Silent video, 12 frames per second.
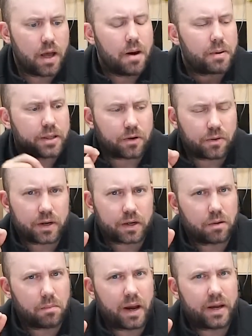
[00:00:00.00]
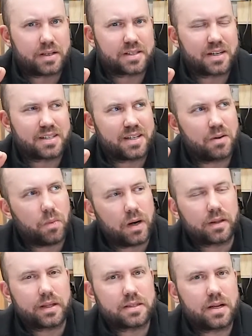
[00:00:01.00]
But the critical mind is going to say,
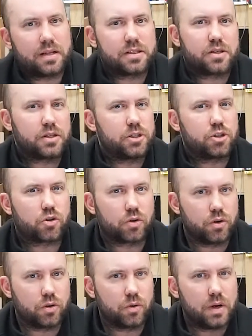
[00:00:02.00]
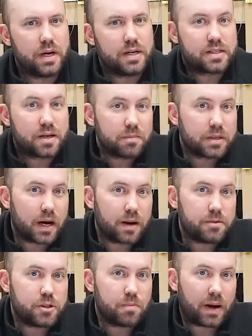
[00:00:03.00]
well, that's not necessarily true.
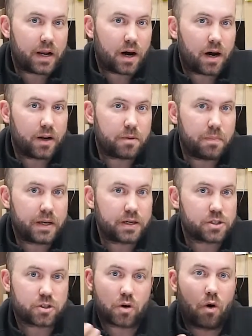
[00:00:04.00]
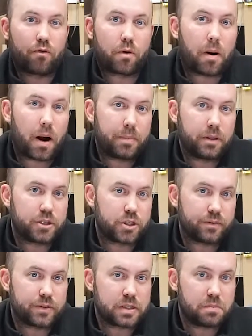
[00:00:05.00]
Sometimes you might hunt because there's overpopulation
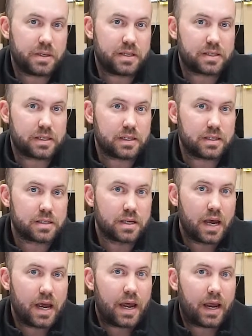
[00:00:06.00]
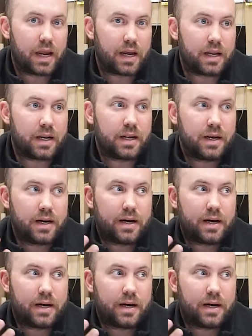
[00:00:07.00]
of a species, and